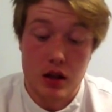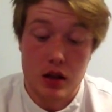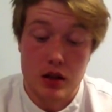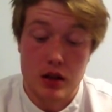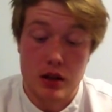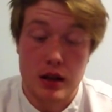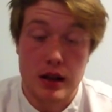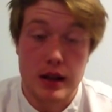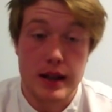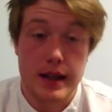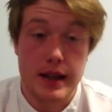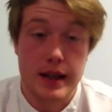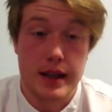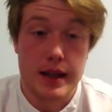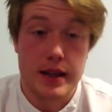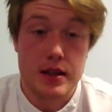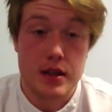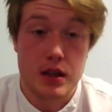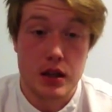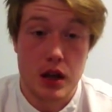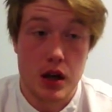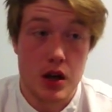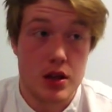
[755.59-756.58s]
league is
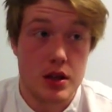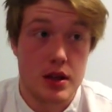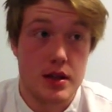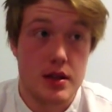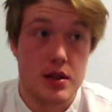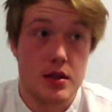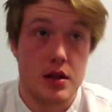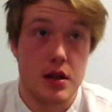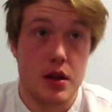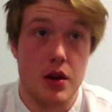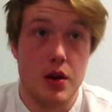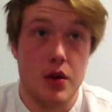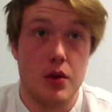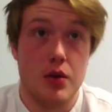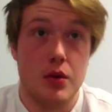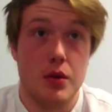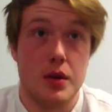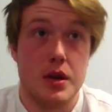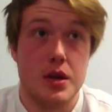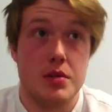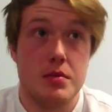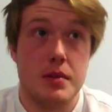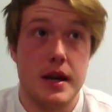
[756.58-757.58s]
closing soon,
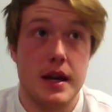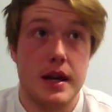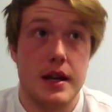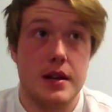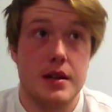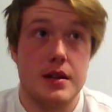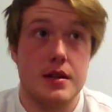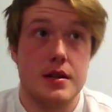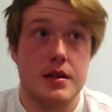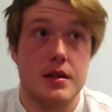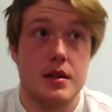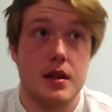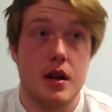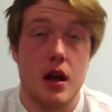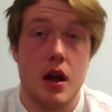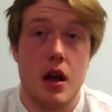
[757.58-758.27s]
which means,